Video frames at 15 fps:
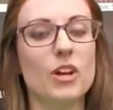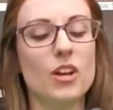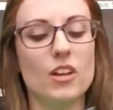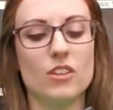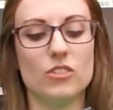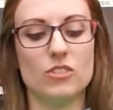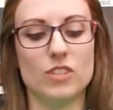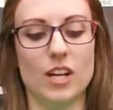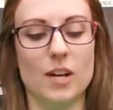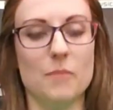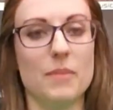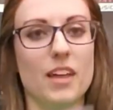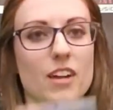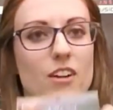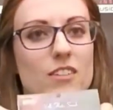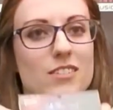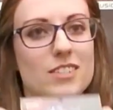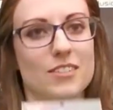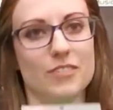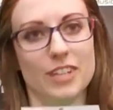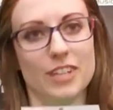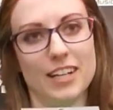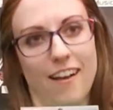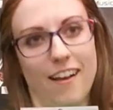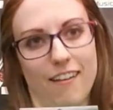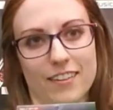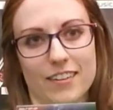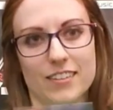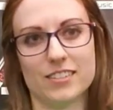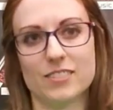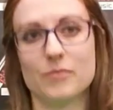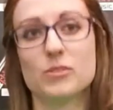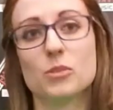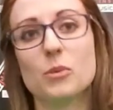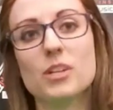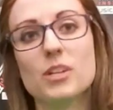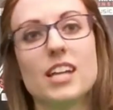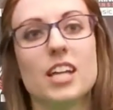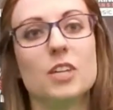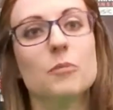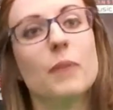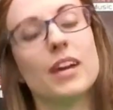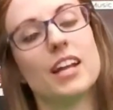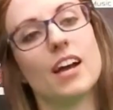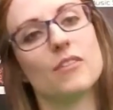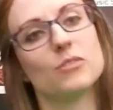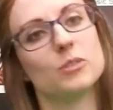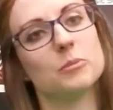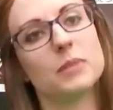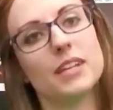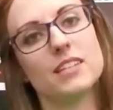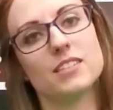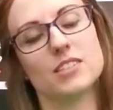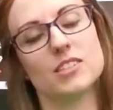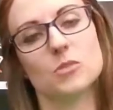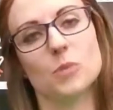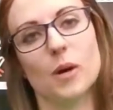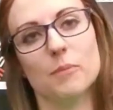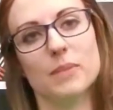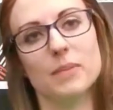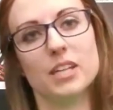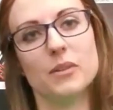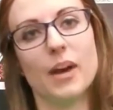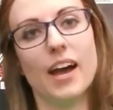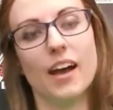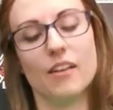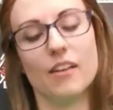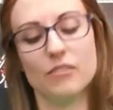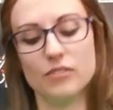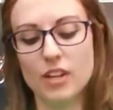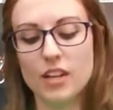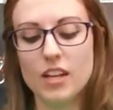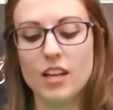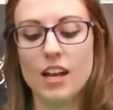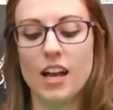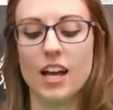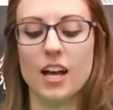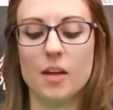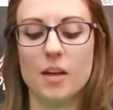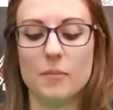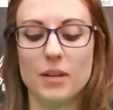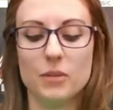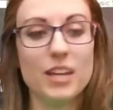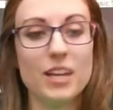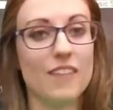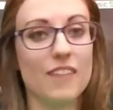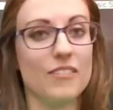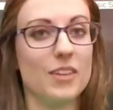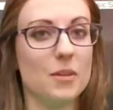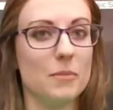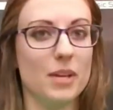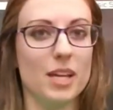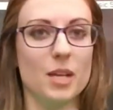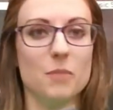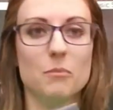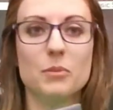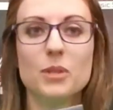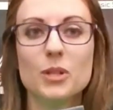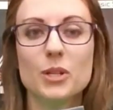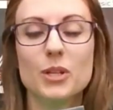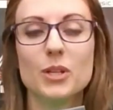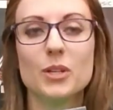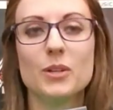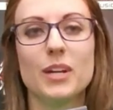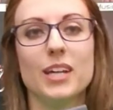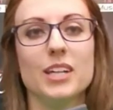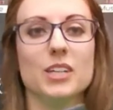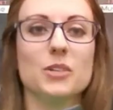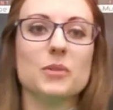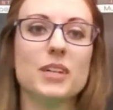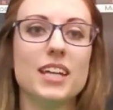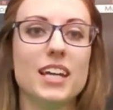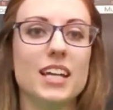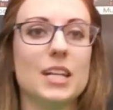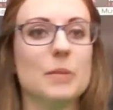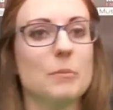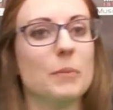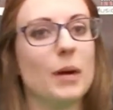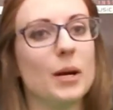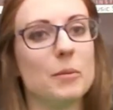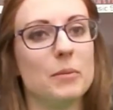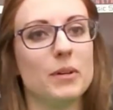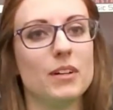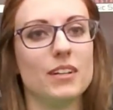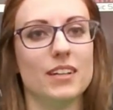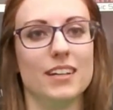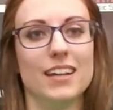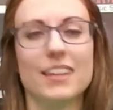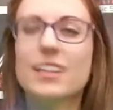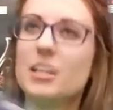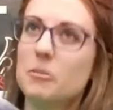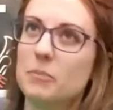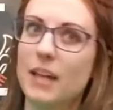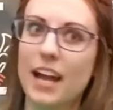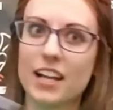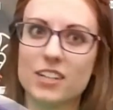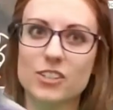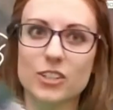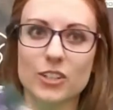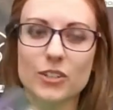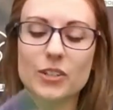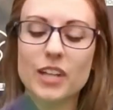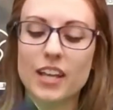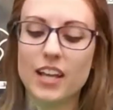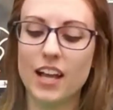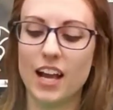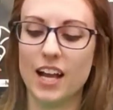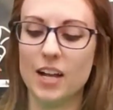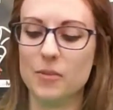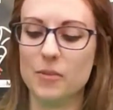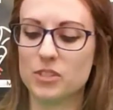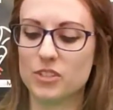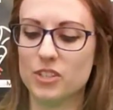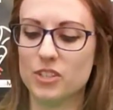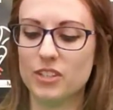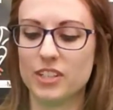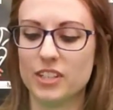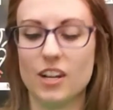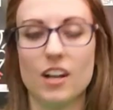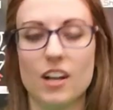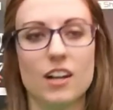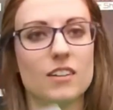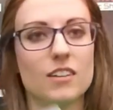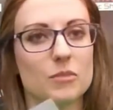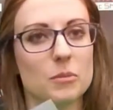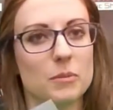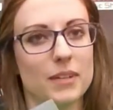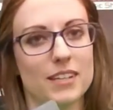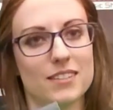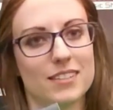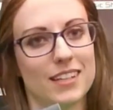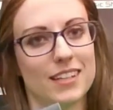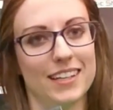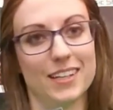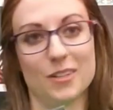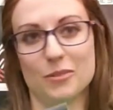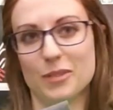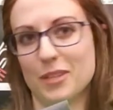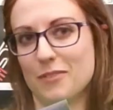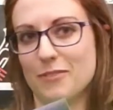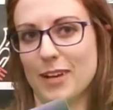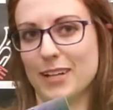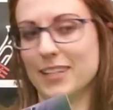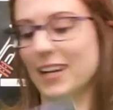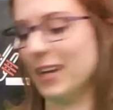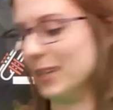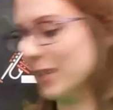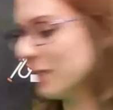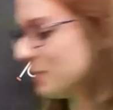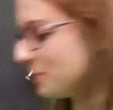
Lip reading: some that are different colors. So one day you might have to replace the swab that you have. And we have them in blue and green and purple and I think black too. So you could replace it and get a really fun color.